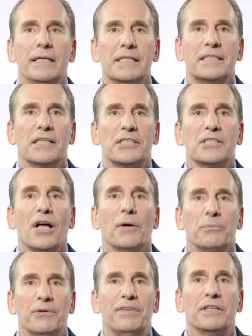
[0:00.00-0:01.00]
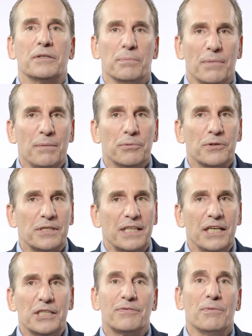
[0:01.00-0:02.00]
This does not prevent member
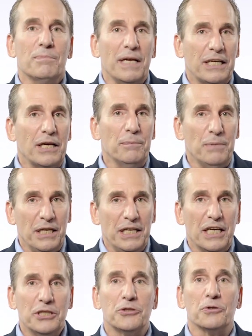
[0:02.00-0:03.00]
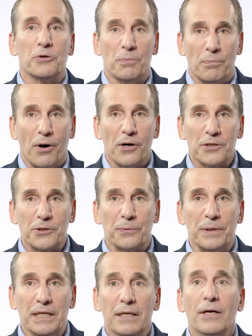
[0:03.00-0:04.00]
states from making mediation
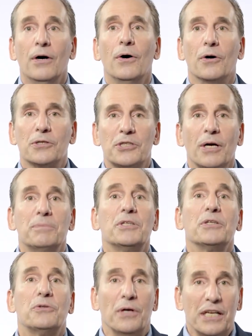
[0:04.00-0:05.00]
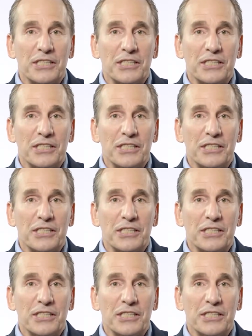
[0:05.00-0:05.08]
compulsory or subject to